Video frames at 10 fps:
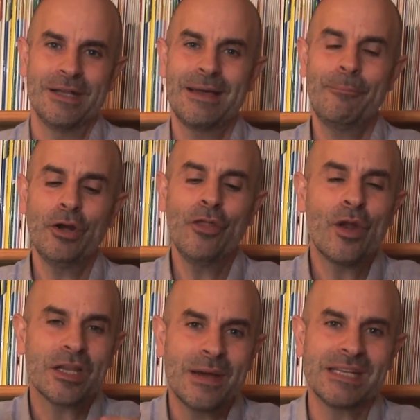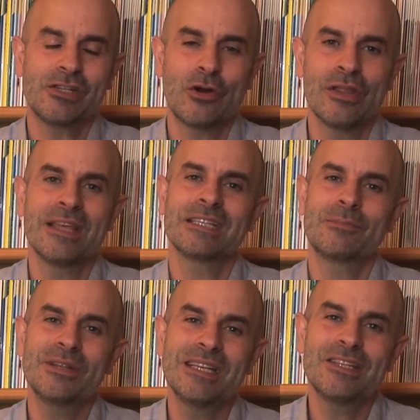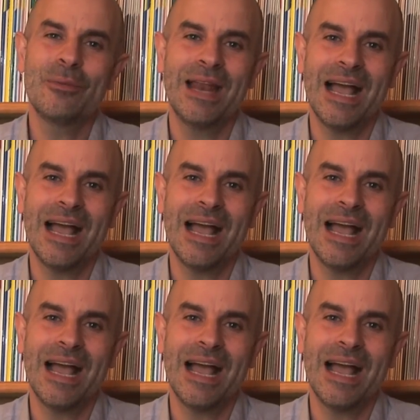After completing the process,